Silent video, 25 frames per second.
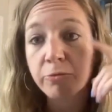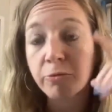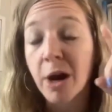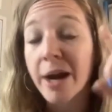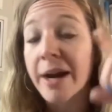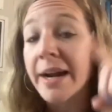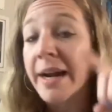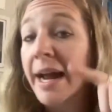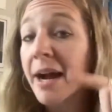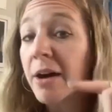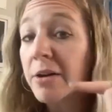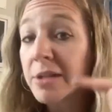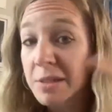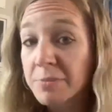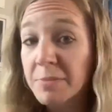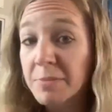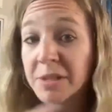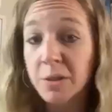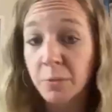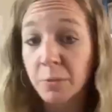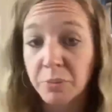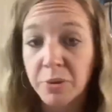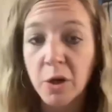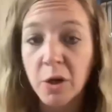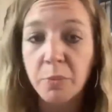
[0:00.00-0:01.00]
Right now, it's
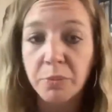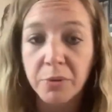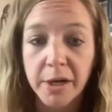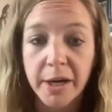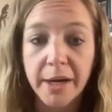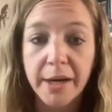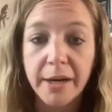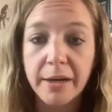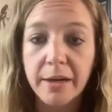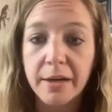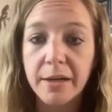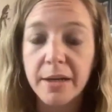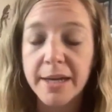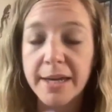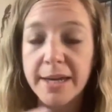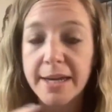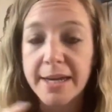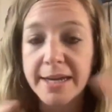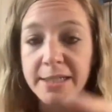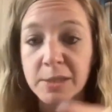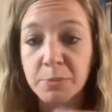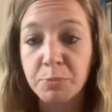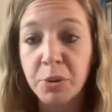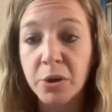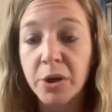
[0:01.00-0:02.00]
misappropriated. It,
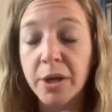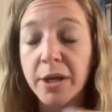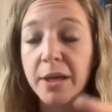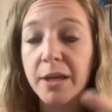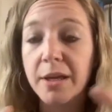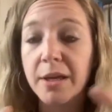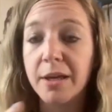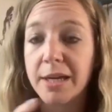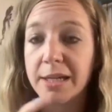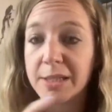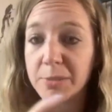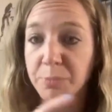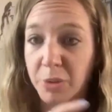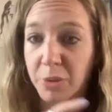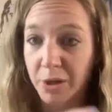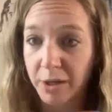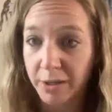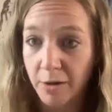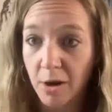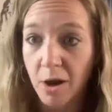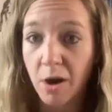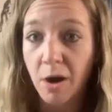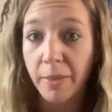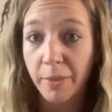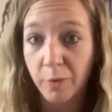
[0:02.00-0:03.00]
it's put it's put
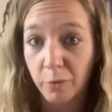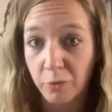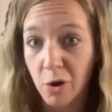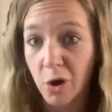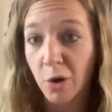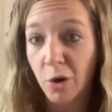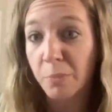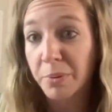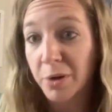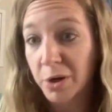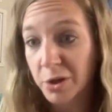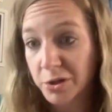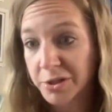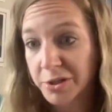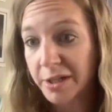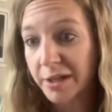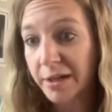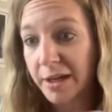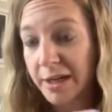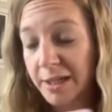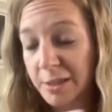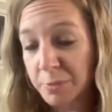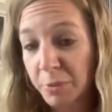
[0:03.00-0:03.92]
on the wrong person.